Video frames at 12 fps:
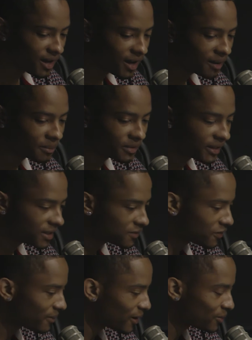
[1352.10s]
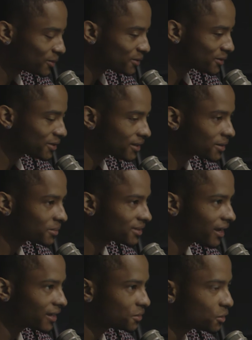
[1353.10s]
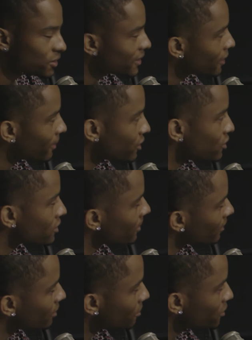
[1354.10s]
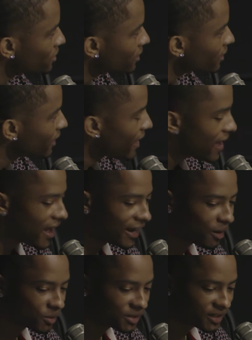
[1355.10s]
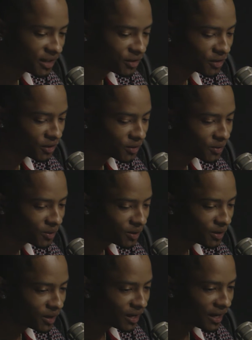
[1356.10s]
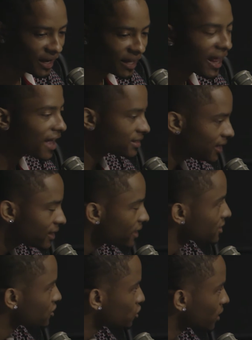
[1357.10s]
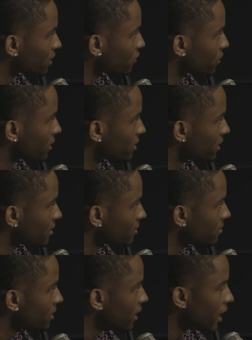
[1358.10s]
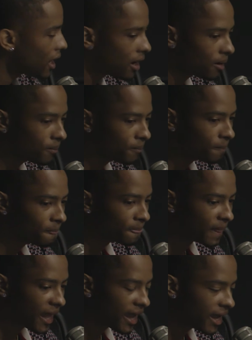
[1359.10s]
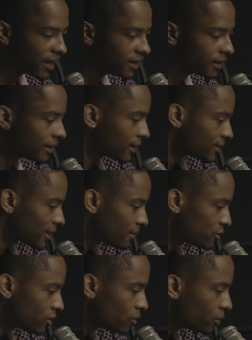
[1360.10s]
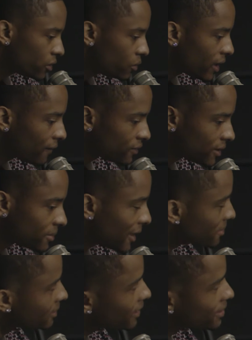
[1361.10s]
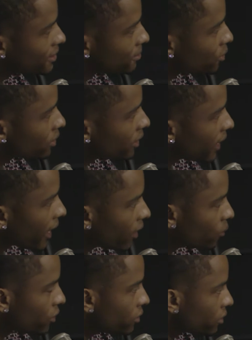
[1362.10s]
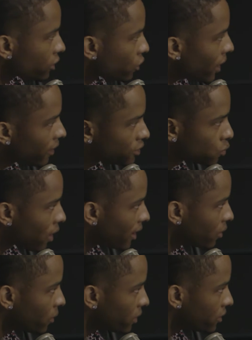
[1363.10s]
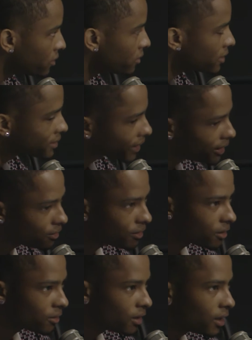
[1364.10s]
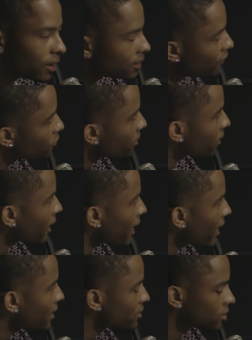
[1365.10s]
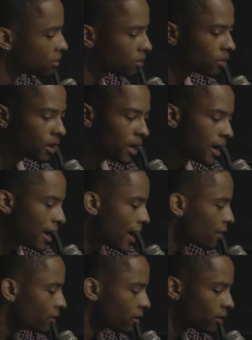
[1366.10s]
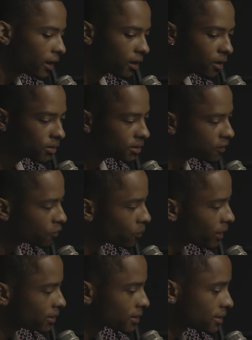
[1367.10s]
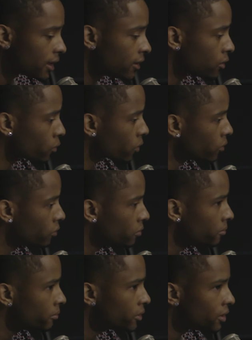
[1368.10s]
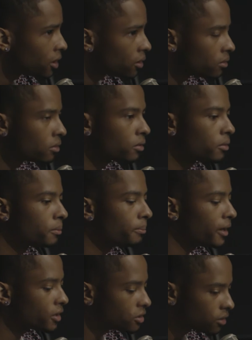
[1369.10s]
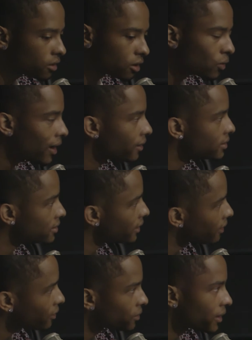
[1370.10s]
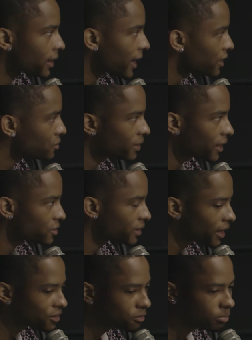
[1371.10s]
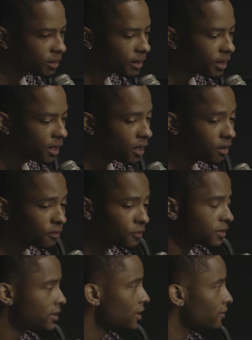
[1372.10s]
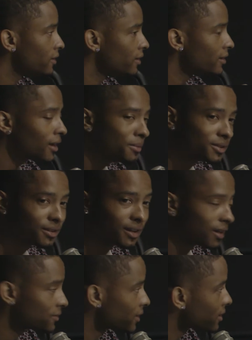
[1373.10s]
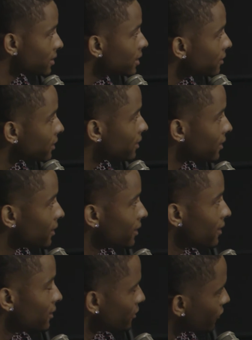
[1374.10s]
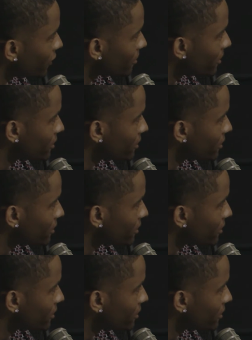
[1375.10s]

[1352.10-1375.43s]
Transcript: Diddy's feedback was saying something like, it's not about you, it's about the music. And I would say, I take that as constructive criticism. And a lot of times, when you have, sometimes less is more, and when the crowd is rocking with you, it's like, leave them on a high. So I don't know. It goes different ways, because in the room, making sure the crowd is there, I got you. But for TV, that was good ass fucking TV. You feel me?